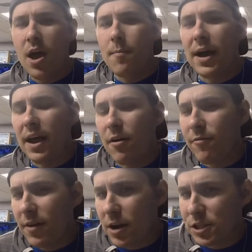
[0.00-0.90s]
about how
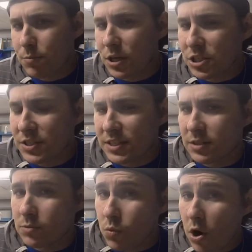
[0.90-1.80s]
fire suppression
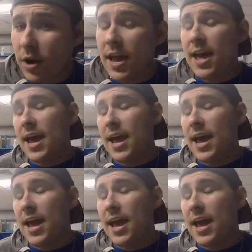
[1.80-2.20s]
systems work.